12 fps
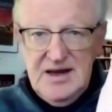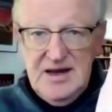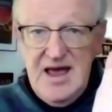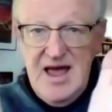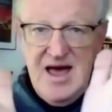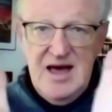
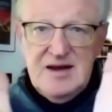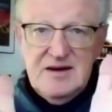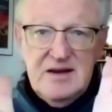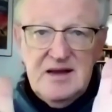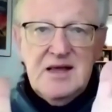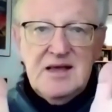
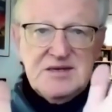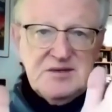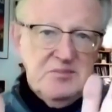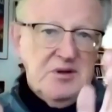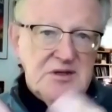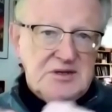and is a
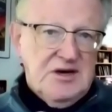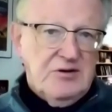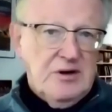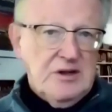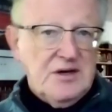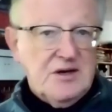
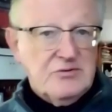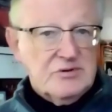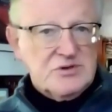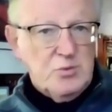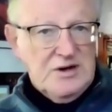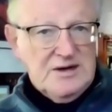military leader as
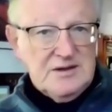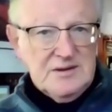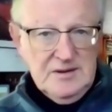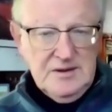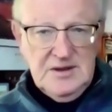well.